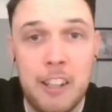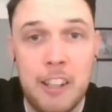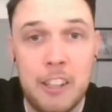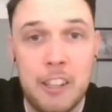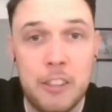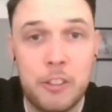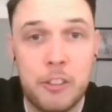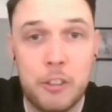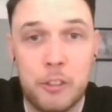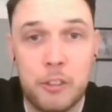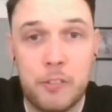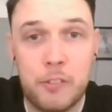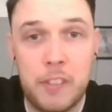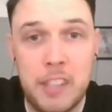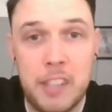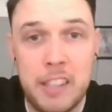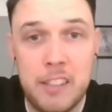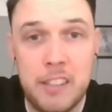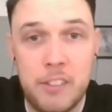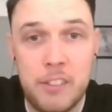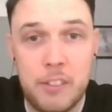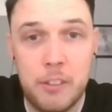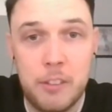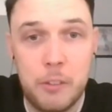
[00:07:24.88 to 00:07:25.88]
just for
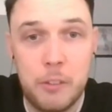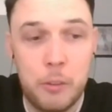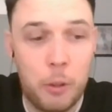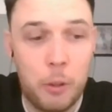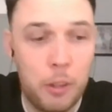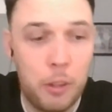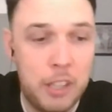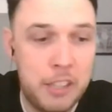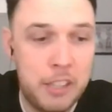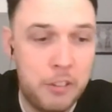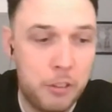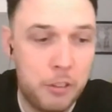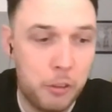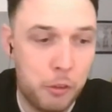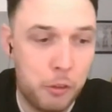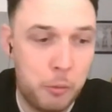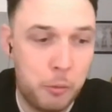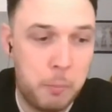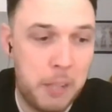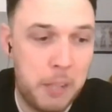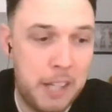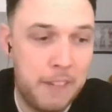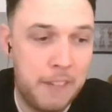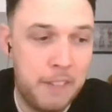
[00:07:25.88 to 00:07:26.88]
his knowledge,
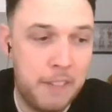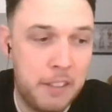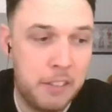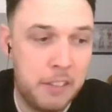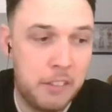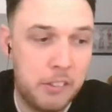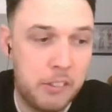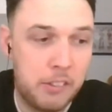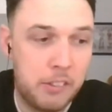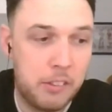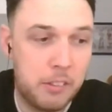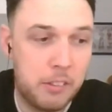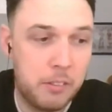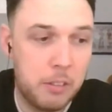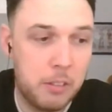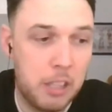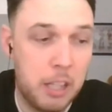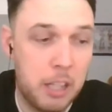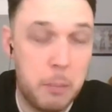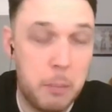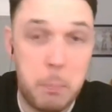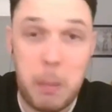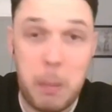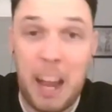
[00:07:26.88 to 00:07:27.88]
experience,
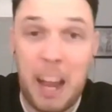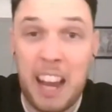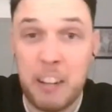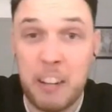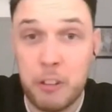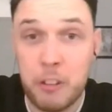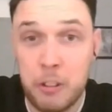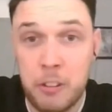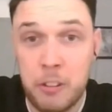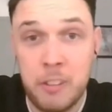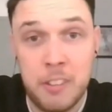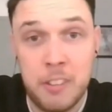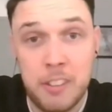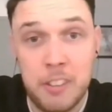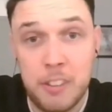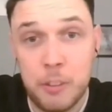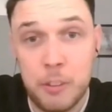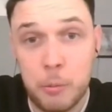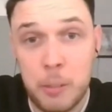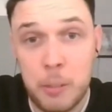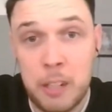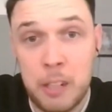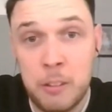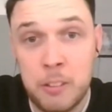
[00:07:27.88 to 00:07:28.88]
passion
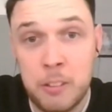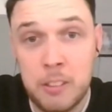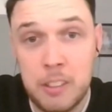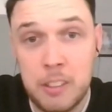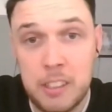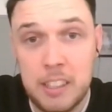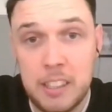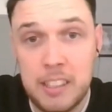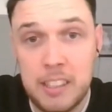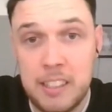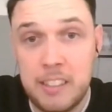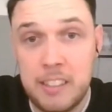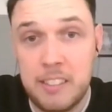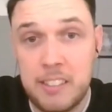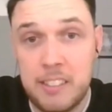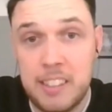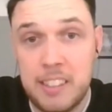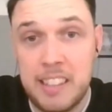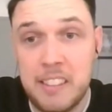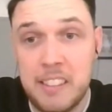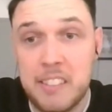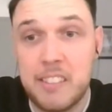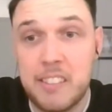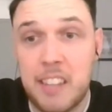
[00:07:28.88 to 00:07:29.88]
as well is
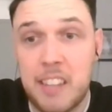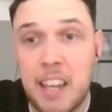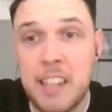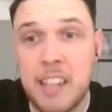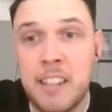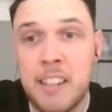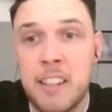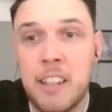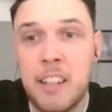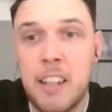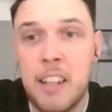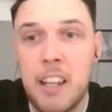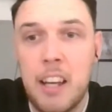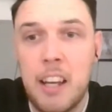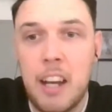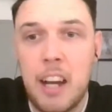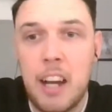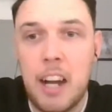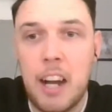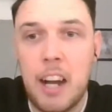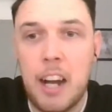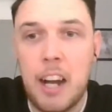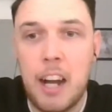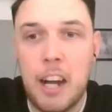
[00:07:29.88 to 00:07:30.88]
insane.
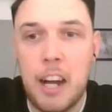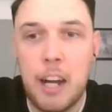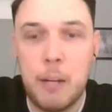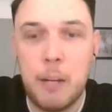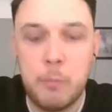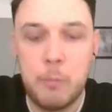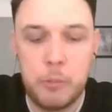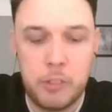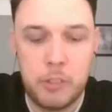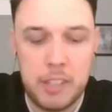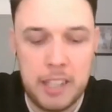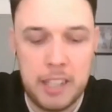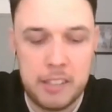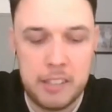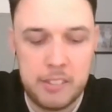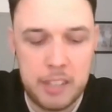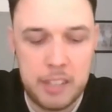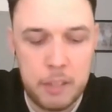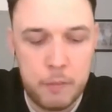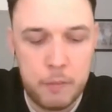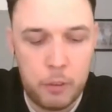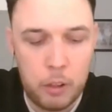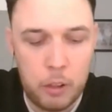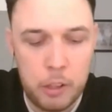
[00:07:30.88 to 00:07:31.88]
So yeah, I'd
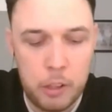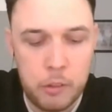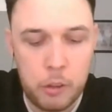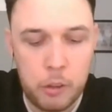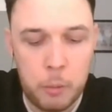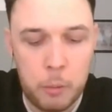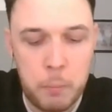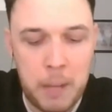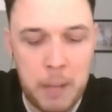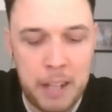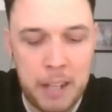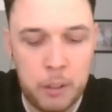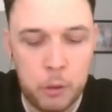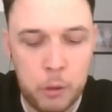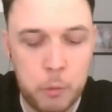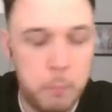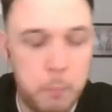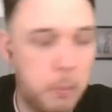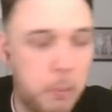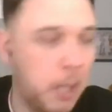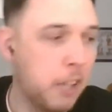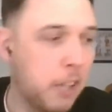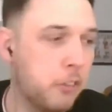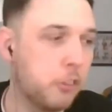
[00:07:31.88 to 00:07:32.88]
say follow Tom Panos.
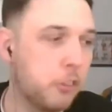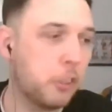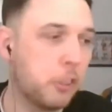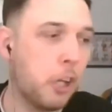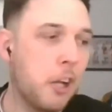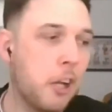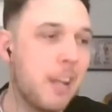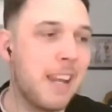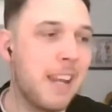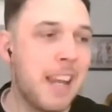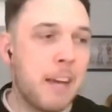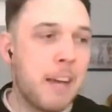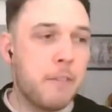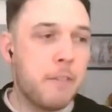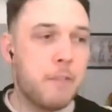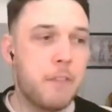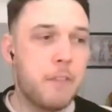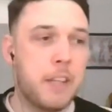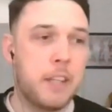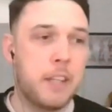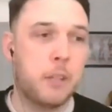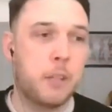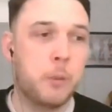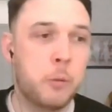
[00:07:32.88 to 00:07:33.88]
But to go left
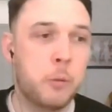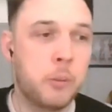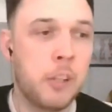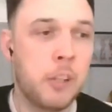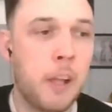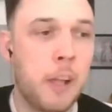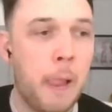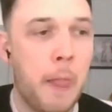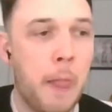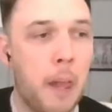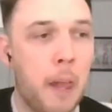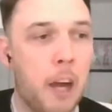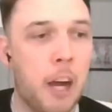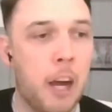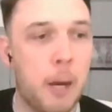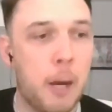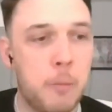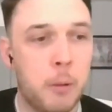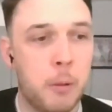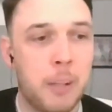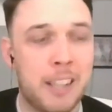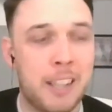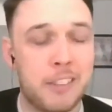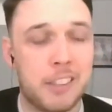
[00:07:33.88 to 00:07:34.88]
field,
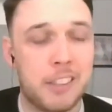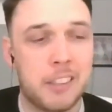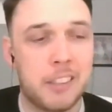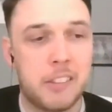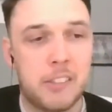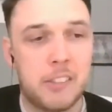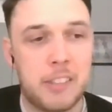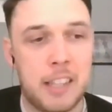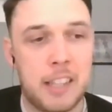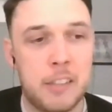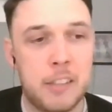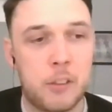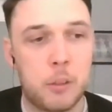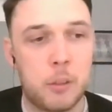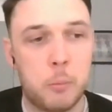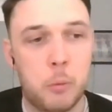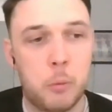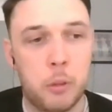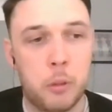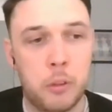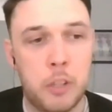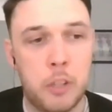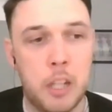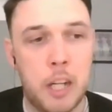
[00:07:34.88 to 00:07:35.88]
I'm actually going to say
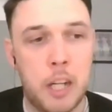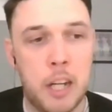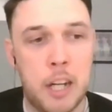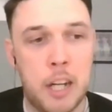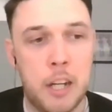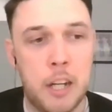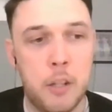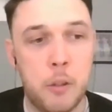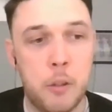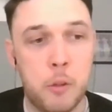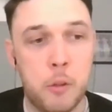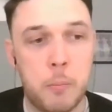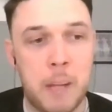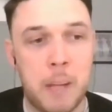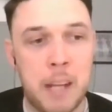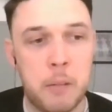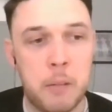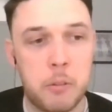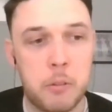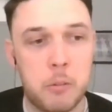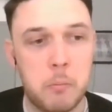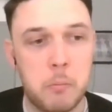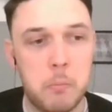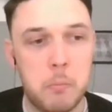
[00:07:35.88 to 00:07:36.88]
someone who's
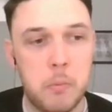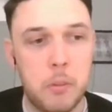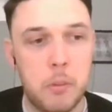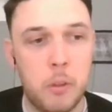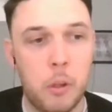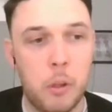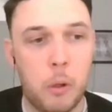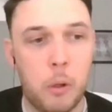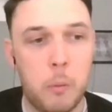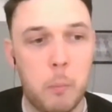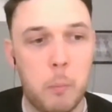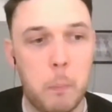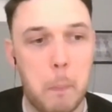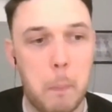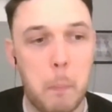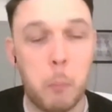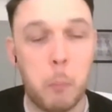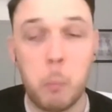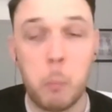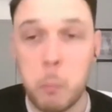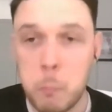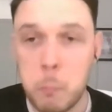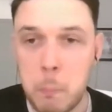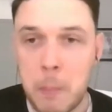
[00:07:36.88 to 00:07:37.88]
perhaps not
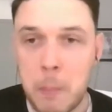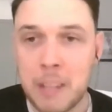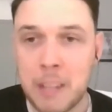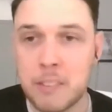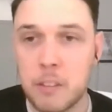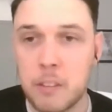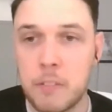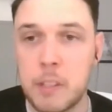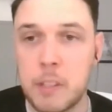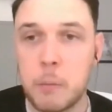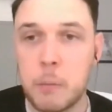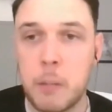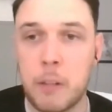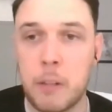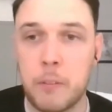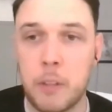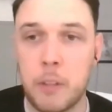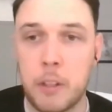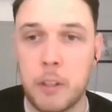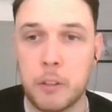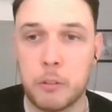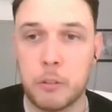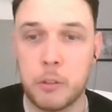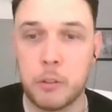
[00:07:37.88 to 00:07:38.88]
massively well
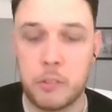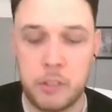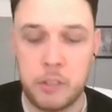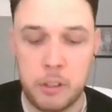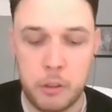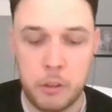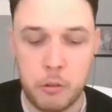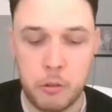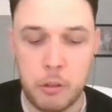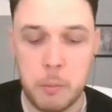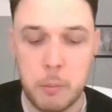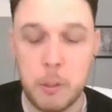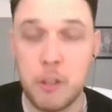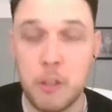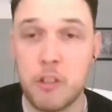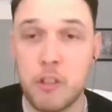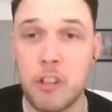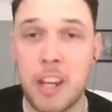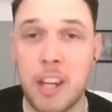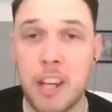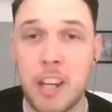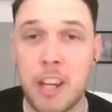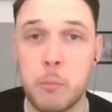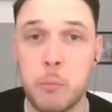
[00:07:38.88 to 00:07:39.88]
known across the industry, but
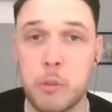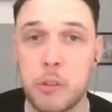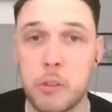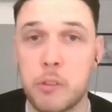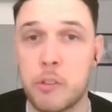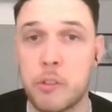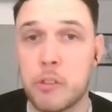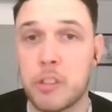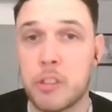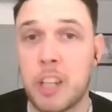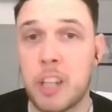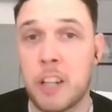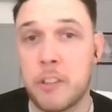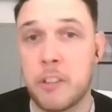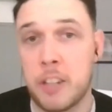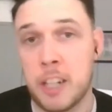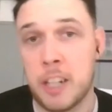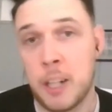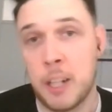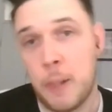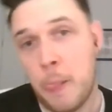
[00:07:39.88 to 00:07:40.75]
James Scudder